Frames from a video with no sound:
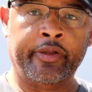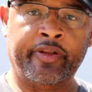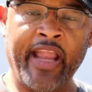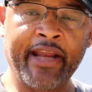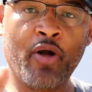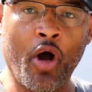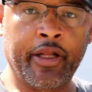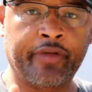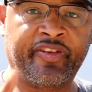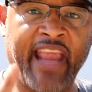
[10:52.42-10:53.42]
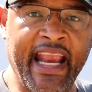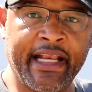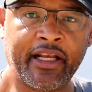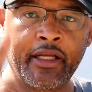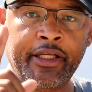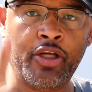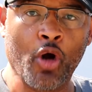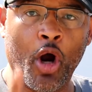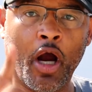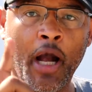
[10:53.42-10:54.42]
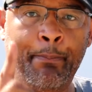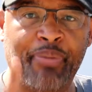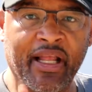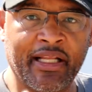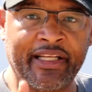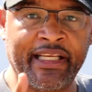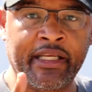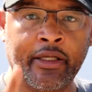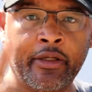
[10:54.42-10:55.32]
They're gonna take your ability